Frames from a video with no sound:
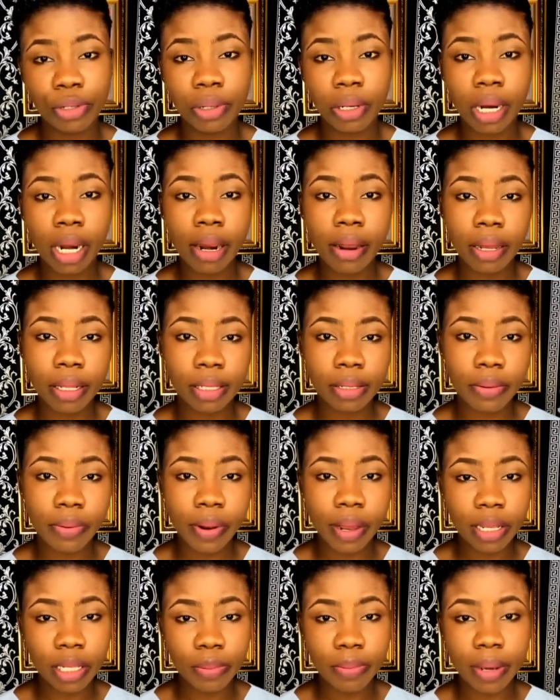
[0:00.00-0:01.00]

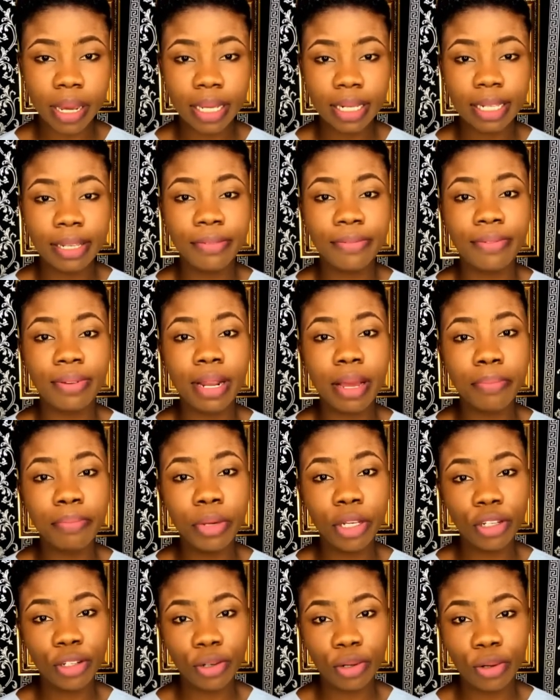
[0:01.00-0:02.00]
characterized by the
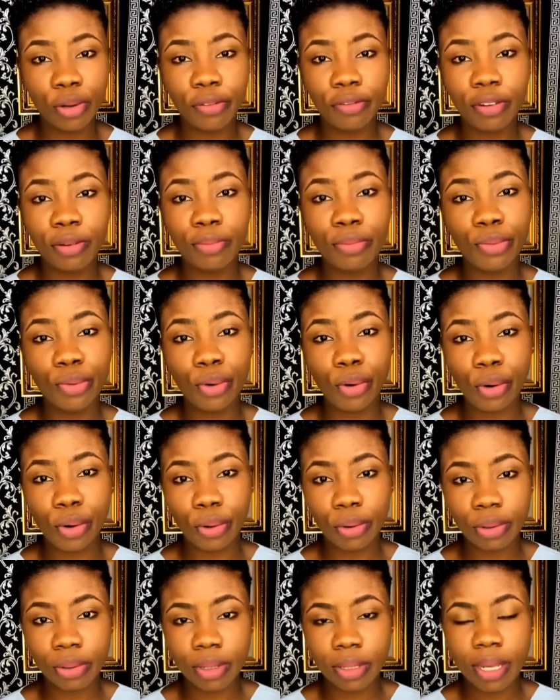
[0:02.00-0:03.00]
inflammation of the
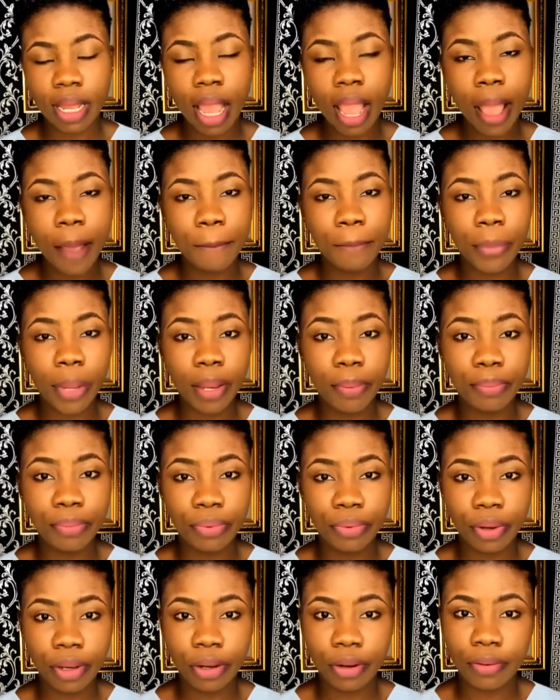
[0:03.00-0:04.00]
mucous
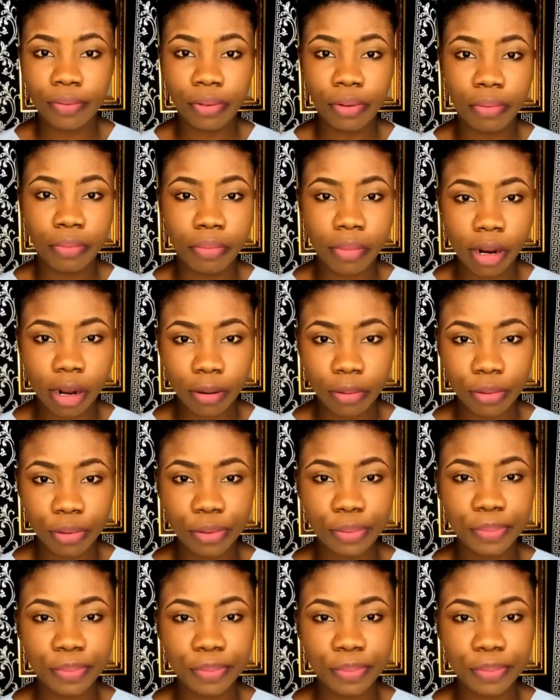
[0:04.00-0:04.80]
membrane of the mouth.